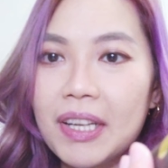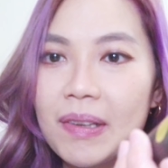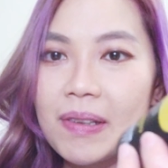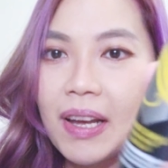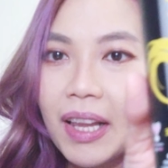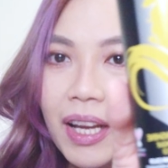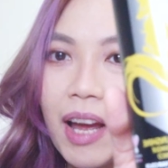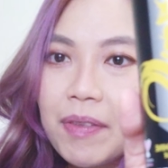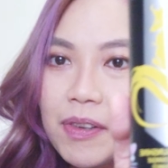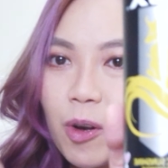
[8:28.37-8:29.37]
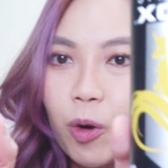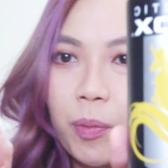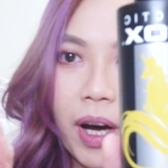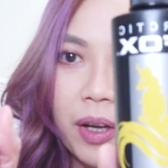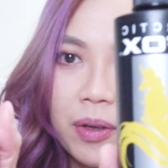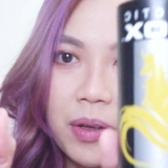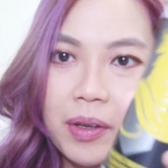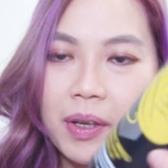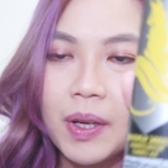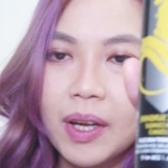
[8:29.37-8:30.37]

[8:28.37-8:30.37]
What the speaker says: because I like have this whole bottle